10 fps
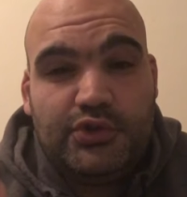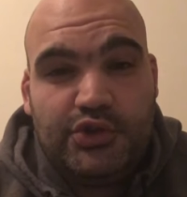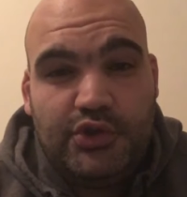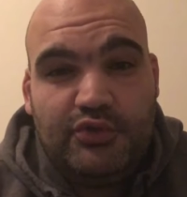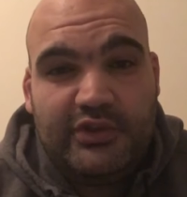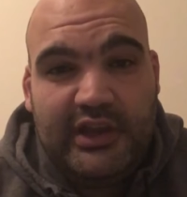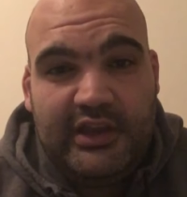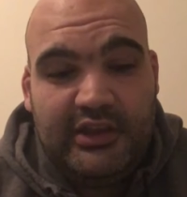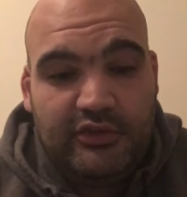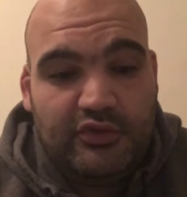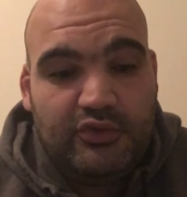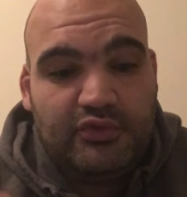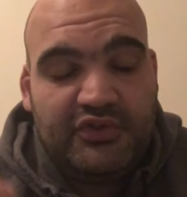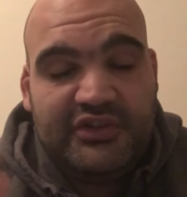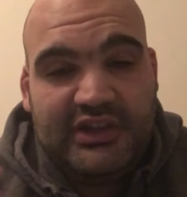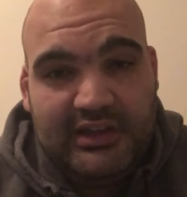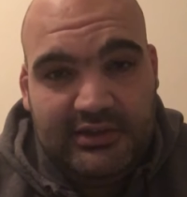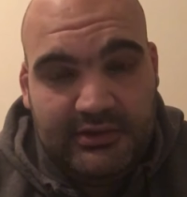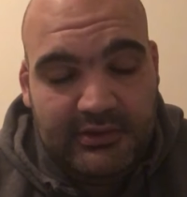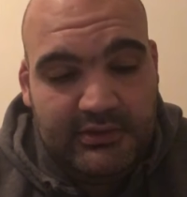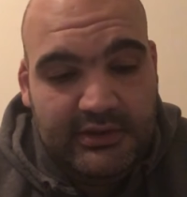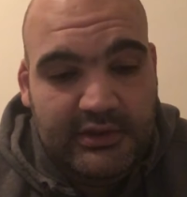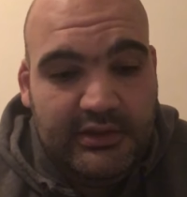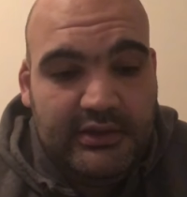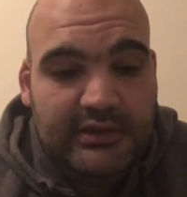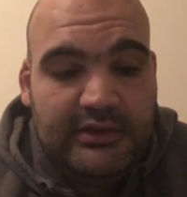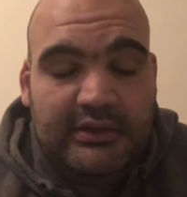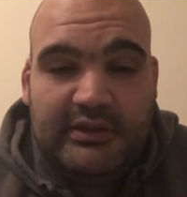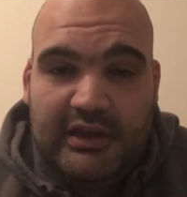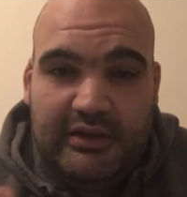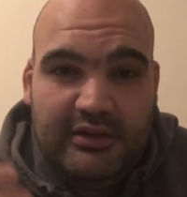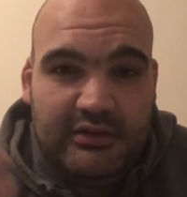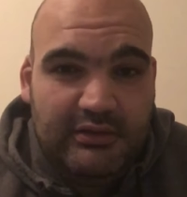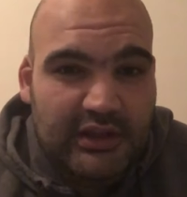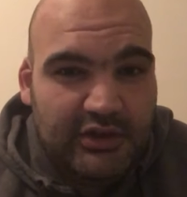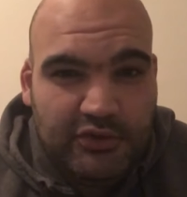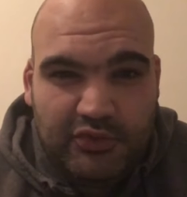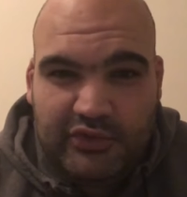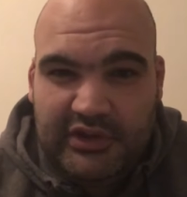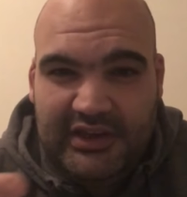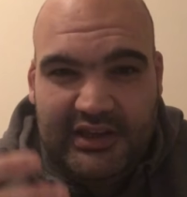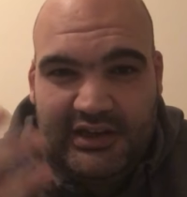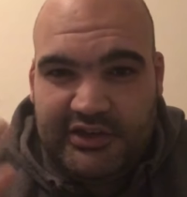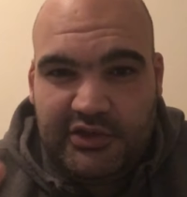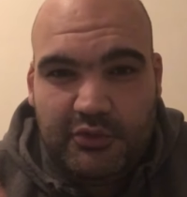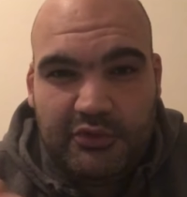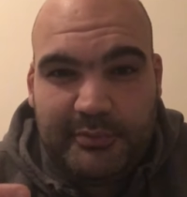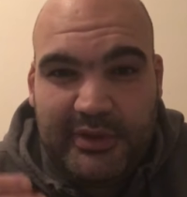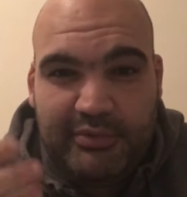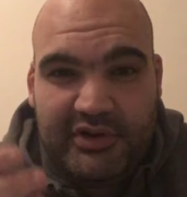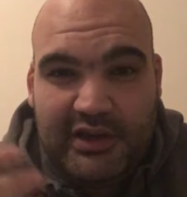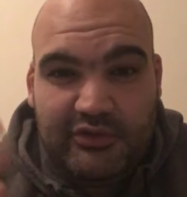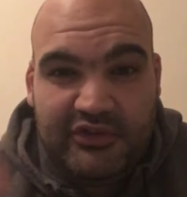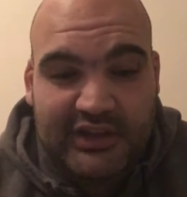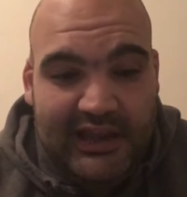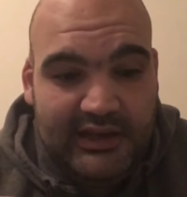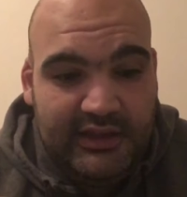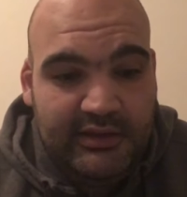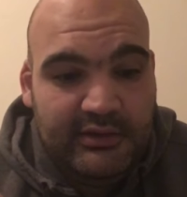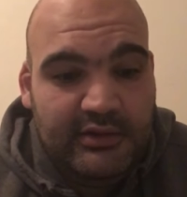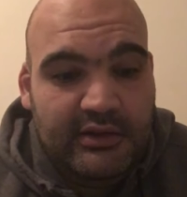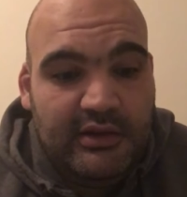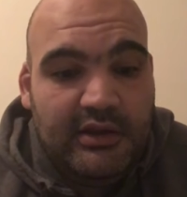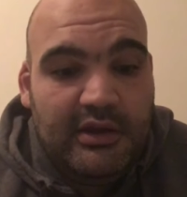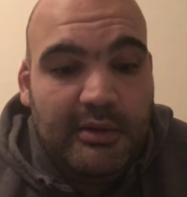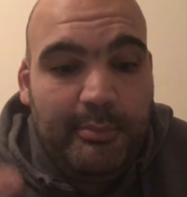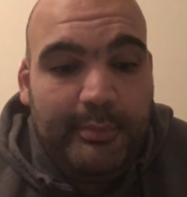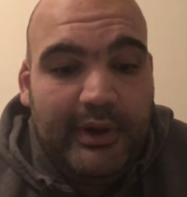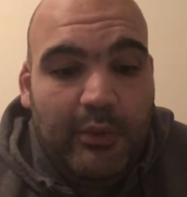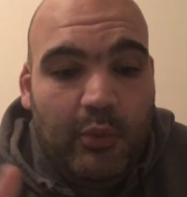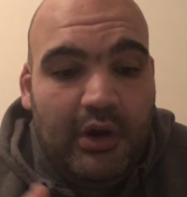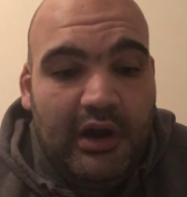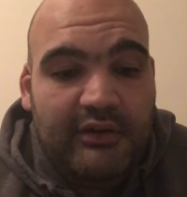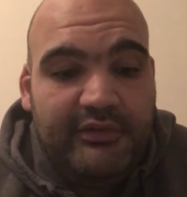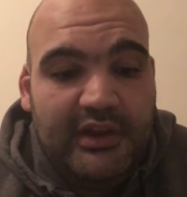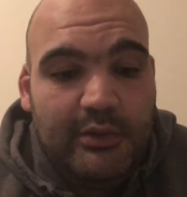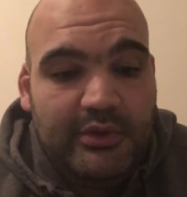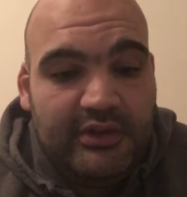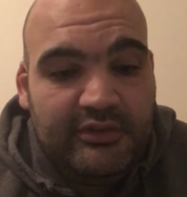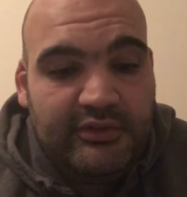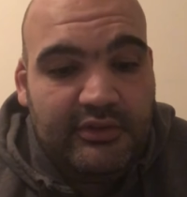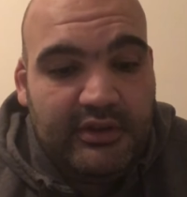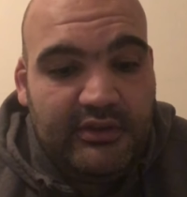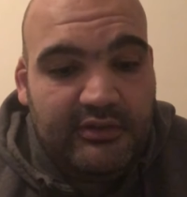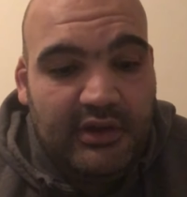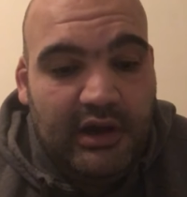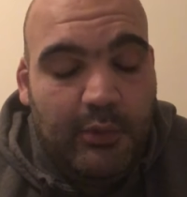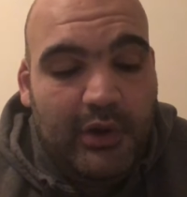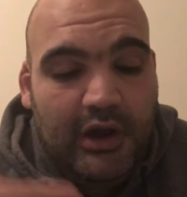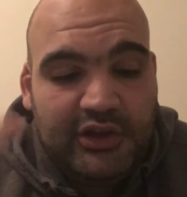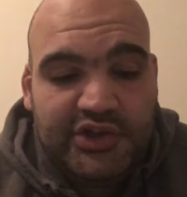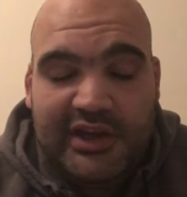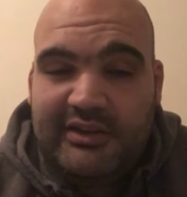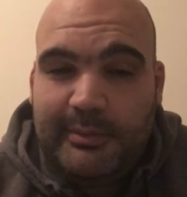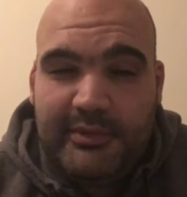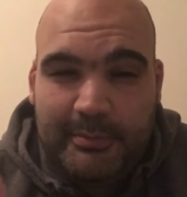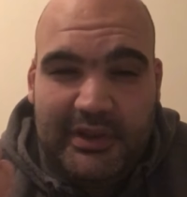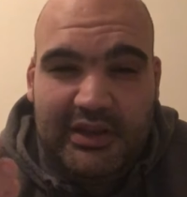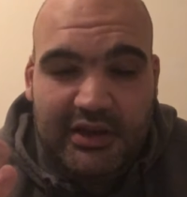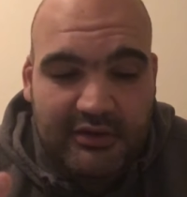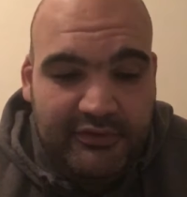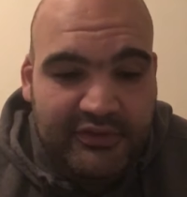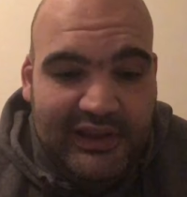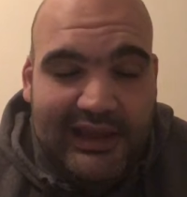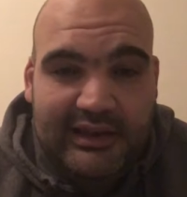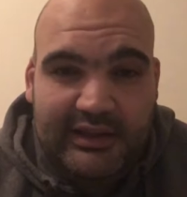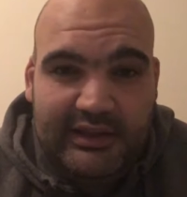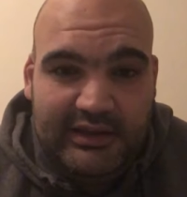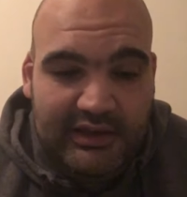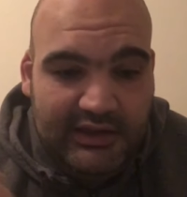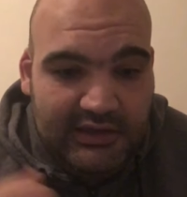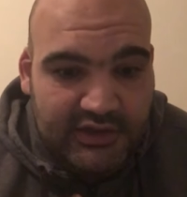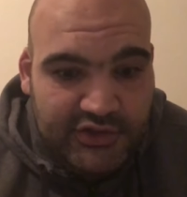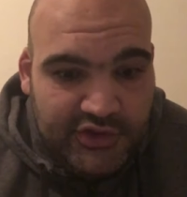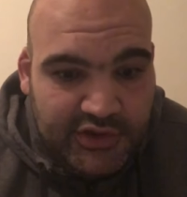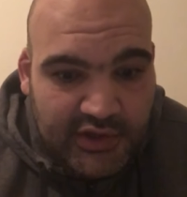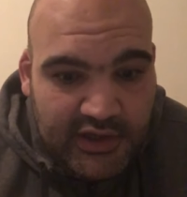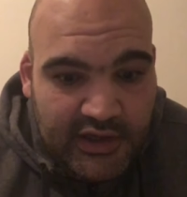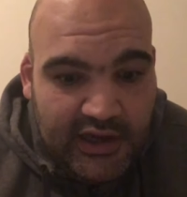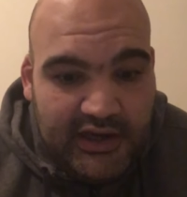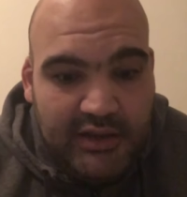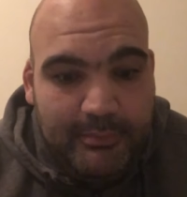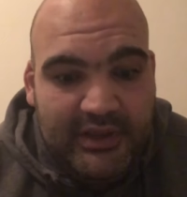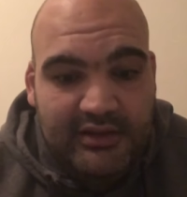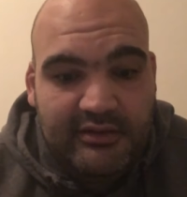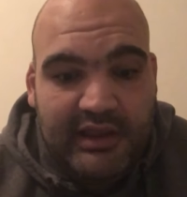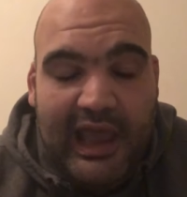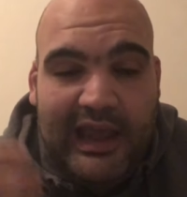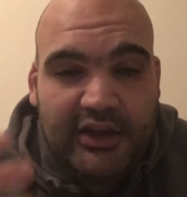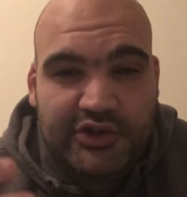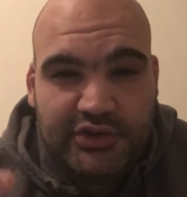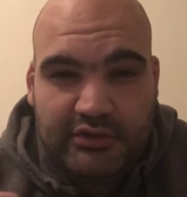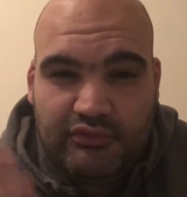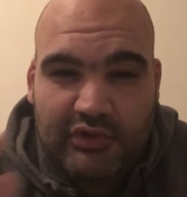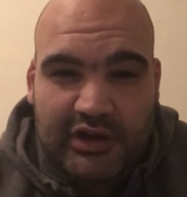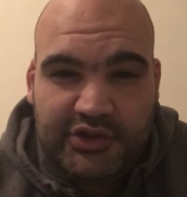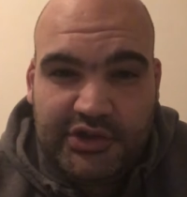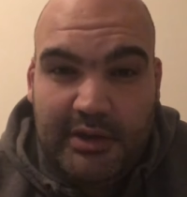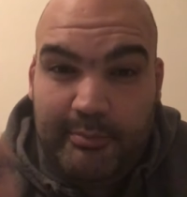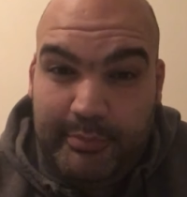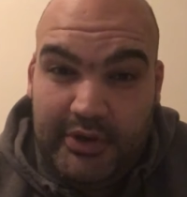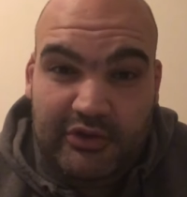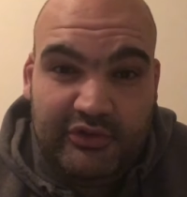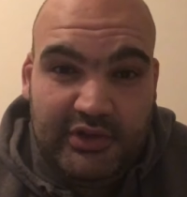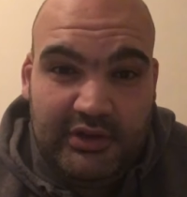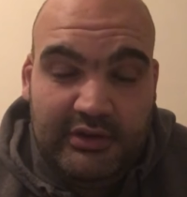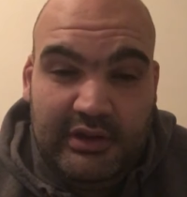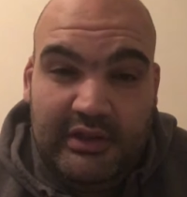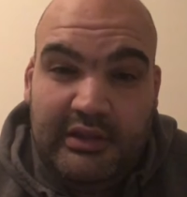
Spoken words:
Tuesday is called Salı, and it could also, in English, it would be pronounced Sally. But what I've noticed is, I checked up the meaning of Sally in English, and it means action, rush, and bursting,